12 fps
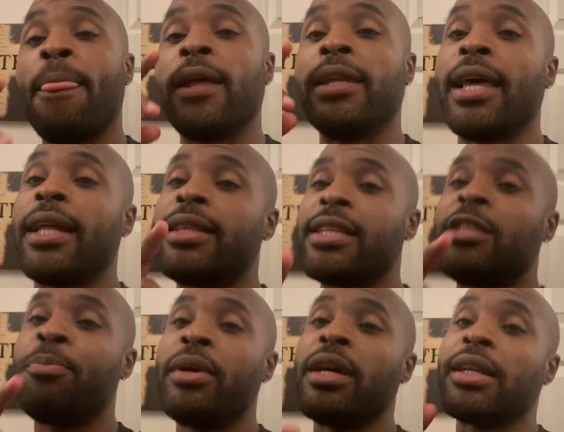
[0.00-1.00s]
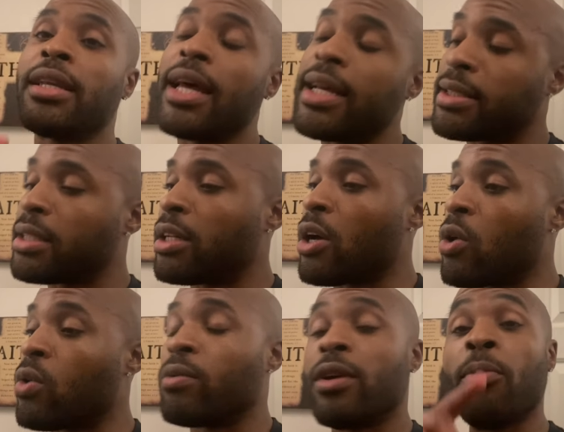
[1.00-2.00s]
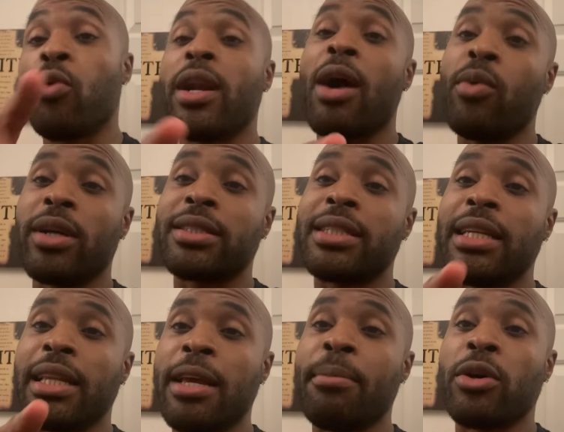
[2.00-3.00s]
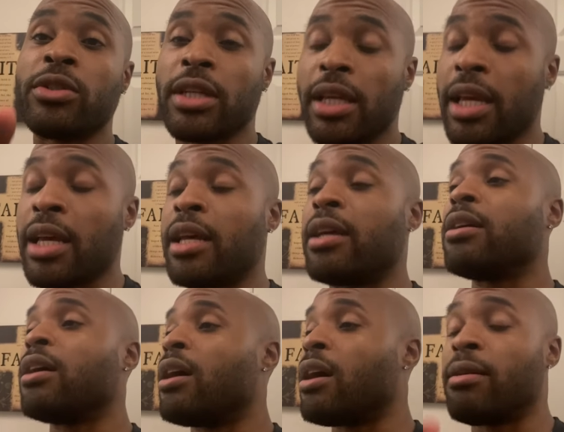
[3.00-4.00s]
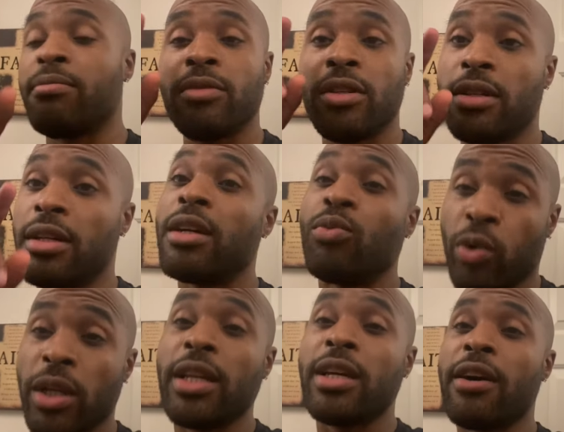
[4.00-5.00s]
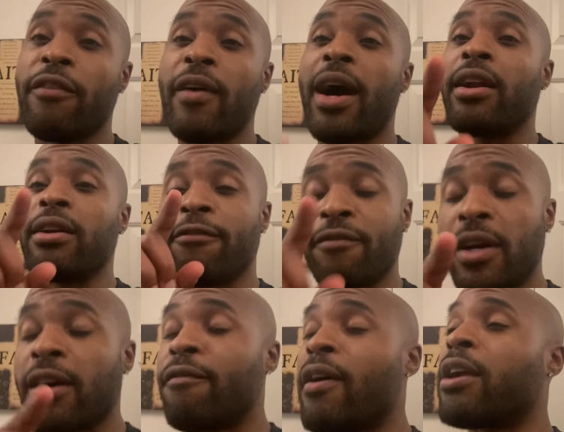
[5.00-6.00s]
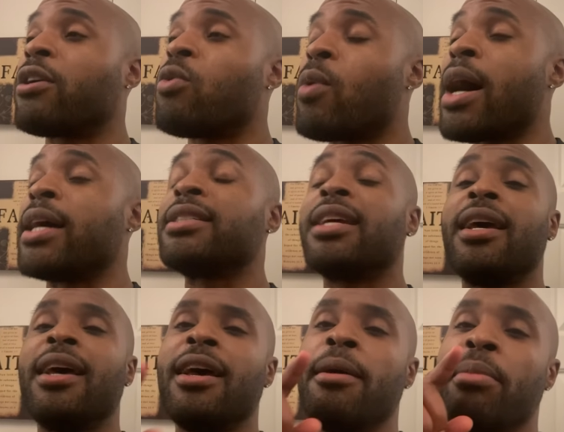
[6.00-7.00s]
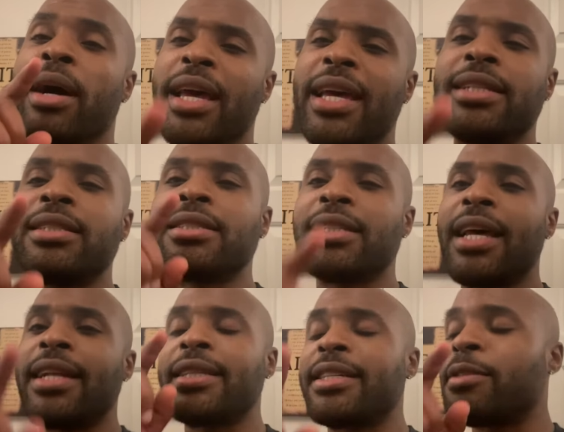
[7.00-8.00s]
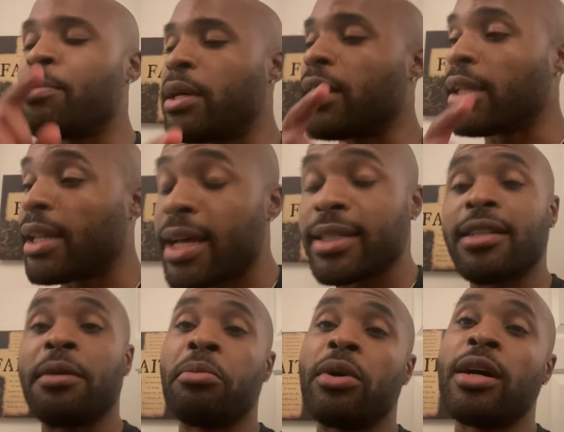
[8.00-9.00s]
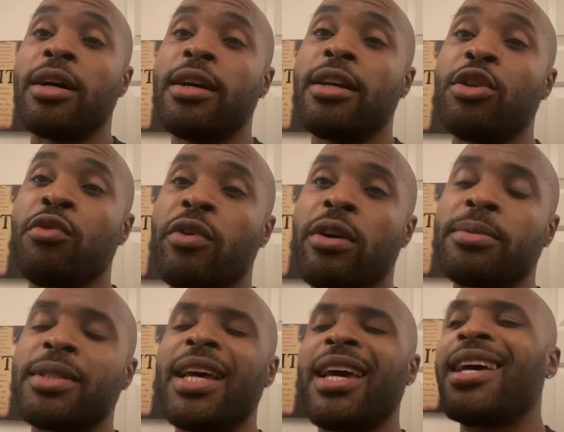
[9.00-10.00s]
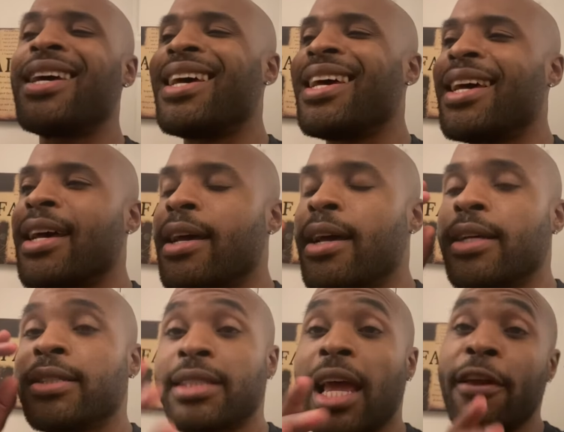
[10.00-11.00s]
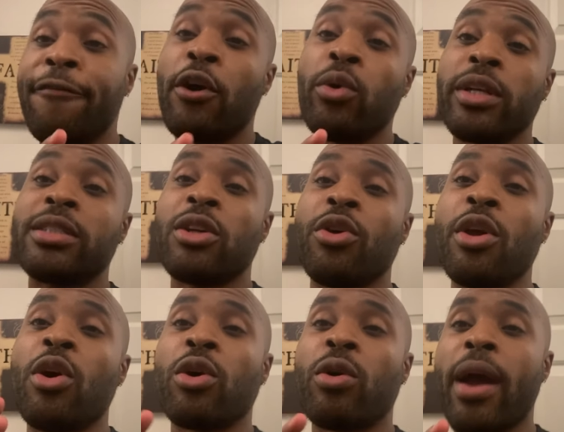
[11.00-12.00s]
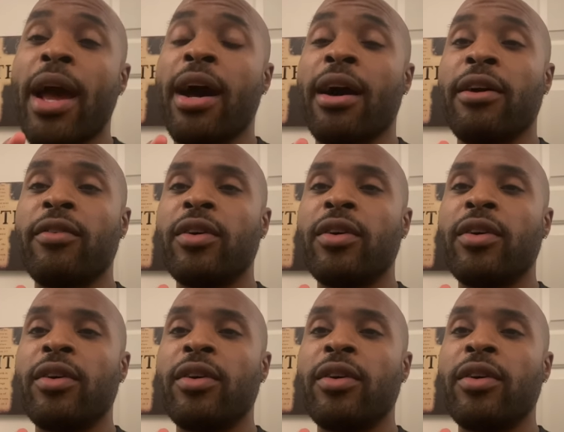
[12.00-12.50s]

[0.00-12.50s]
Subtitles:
Let this be a lesson, though. Number one, I want to see Lemos again. Really good fighter, fun fighter to watch. But Hitchins, let this be a lesson, bruh. You feel what I'm saying? Stay focused on your craft.